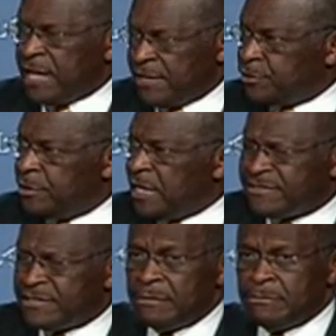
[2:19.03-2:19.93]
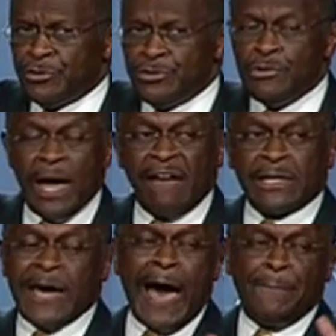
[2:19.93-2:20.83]
That's good. I said, do you
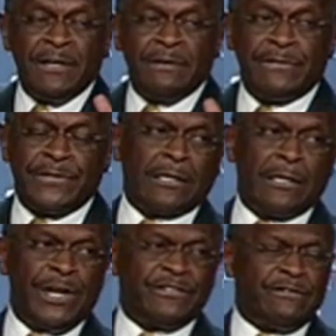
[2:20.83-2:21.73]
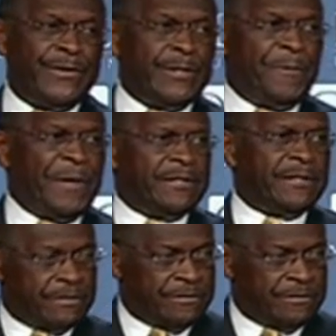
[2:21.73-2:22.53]
have a copy of the Declaration of Independence?